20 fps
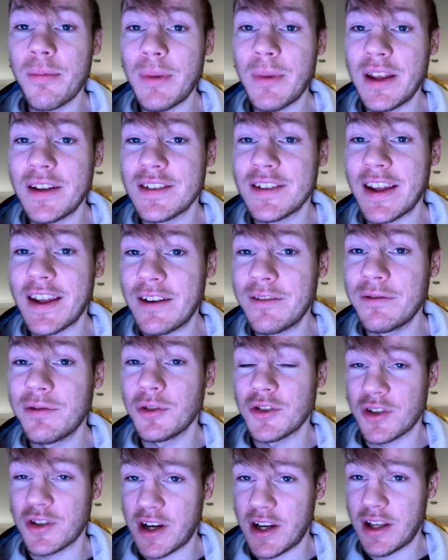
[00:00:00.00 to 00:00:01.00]
to
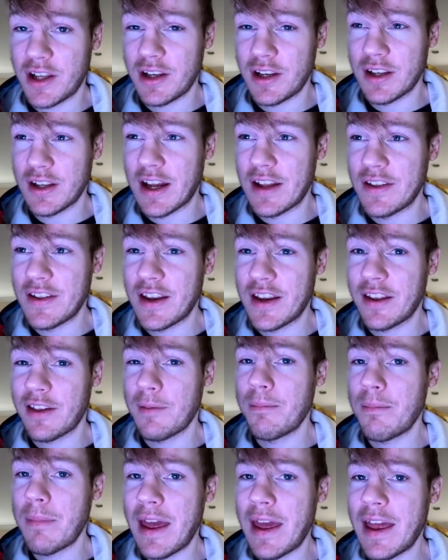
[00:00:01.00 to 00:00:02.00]
infiltrate, and then it's a
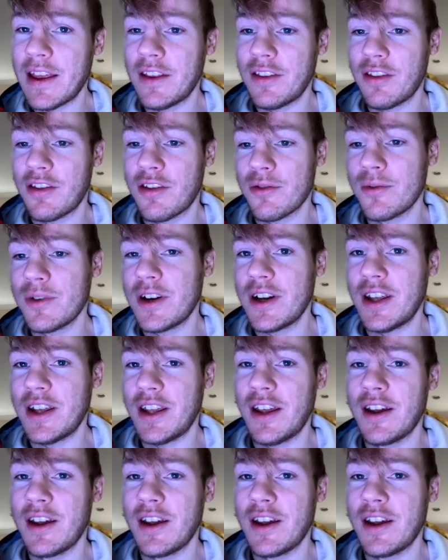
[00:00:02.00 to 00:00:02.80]
mate in 3.